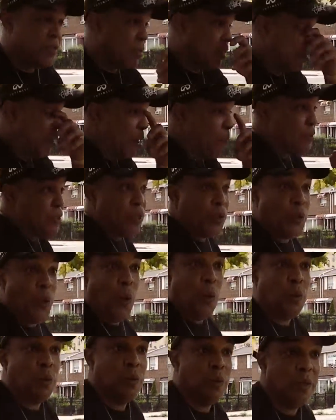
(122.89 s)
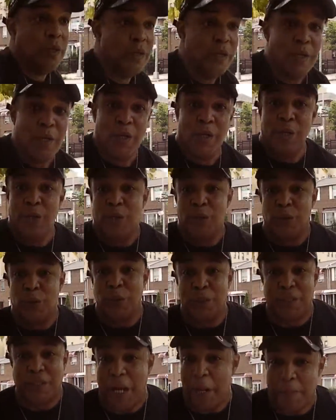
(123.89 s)
So that was the goal, to
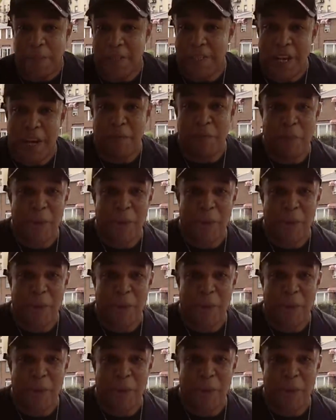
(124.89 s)
escape the South